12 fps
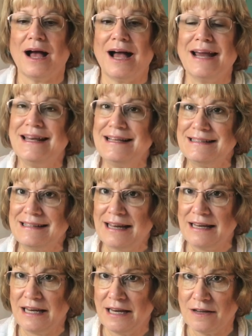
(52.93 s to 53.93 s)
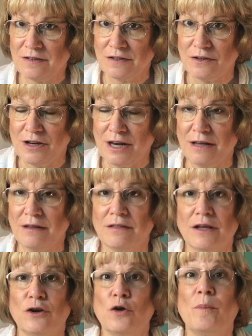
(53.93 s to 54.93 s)
I decided yesterday
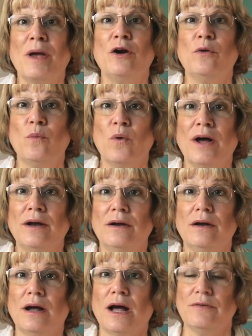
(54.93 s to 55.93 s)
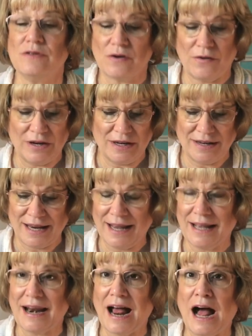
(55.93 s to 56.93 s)
that no matter what, I was going to
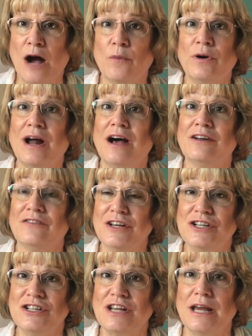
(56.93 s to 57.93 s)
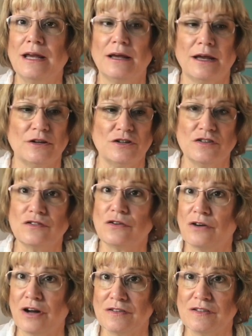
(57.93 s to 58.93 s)
take an hour out of each day and just
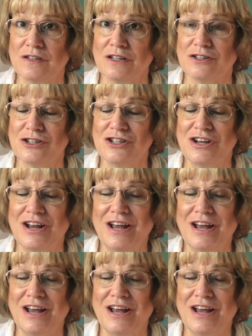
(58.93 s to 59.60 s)
cross-stitch.